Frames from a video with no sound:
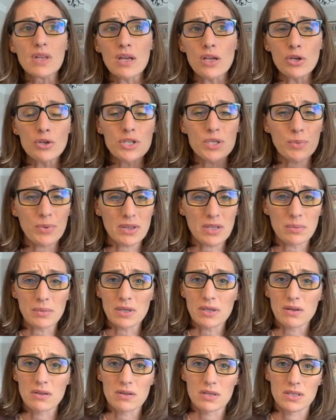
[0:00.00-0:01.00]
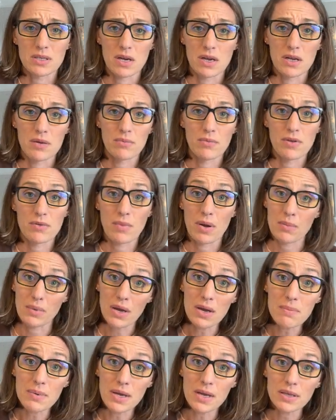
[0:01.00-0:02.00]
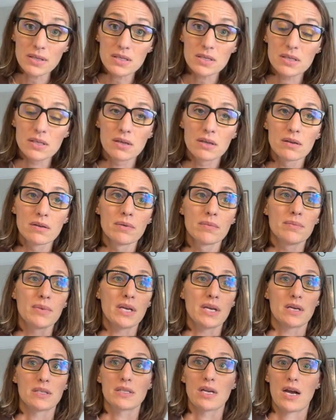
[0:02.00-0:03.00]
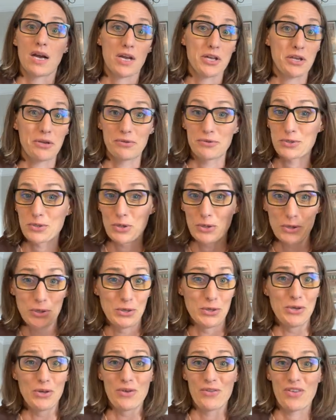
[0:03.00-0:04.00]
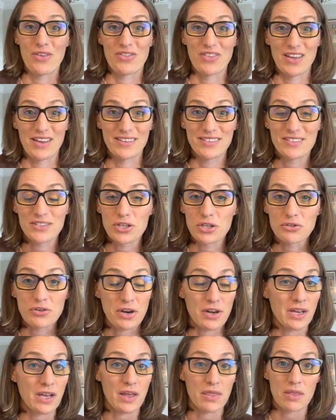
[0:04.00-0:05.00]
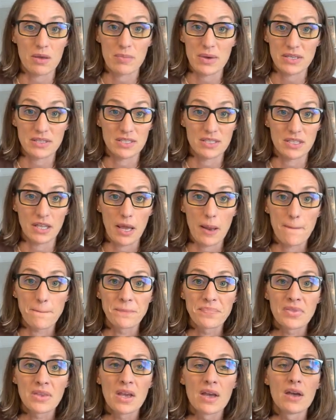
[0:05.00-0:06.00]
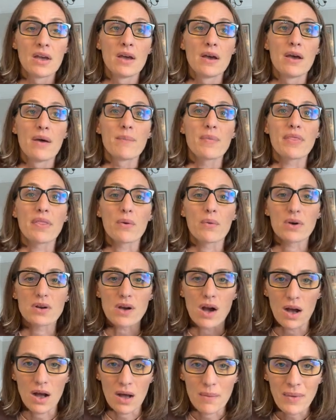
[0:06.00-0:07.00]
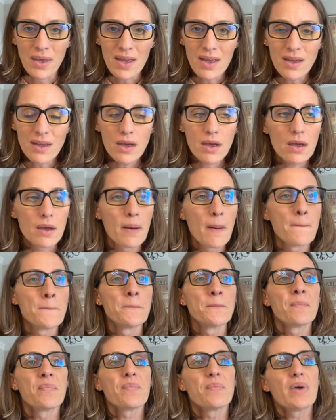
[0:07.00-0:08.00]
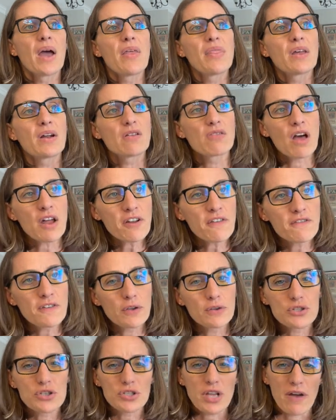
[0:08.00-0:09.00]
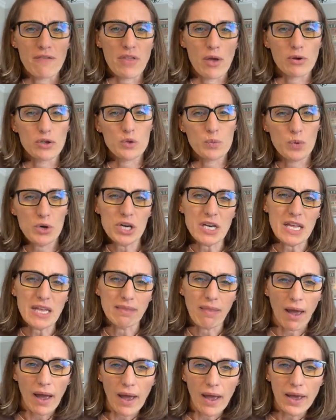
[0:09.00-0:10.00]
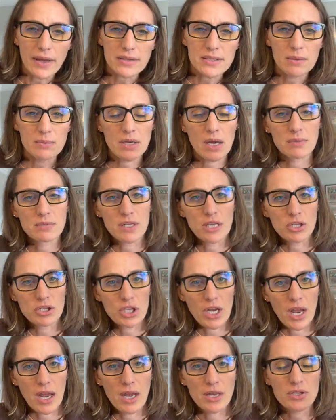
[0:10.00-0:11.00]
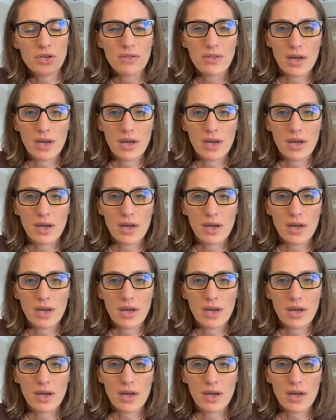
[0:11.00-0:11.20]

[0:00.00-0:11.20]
I used to put them on all the time with my babies because I used all the things to try to get the best sleep, but they were calming. And then a lot of diffusers have those pretty light. Sometimes they change.